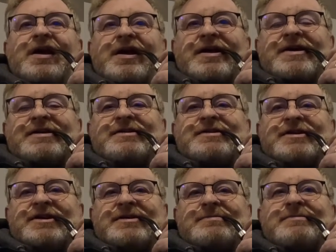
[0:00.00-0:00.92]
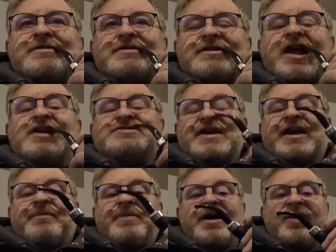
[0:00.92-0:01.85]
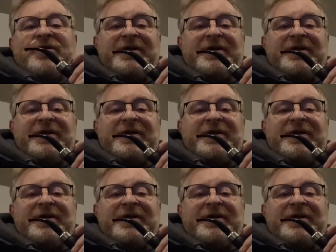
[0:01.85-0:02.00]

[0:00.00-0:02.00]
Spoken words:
And yeah, Zach Bauer